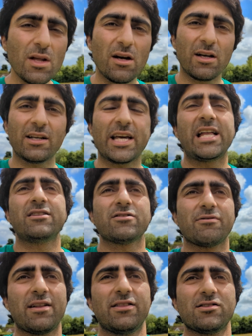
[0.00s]
in Kent
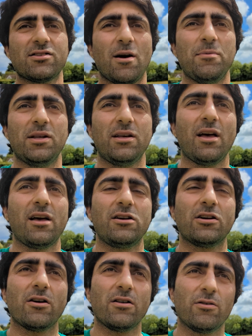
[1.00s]
around this time of the year, you
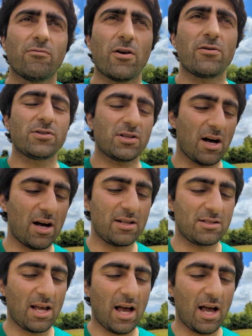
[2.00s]
go on the roadsides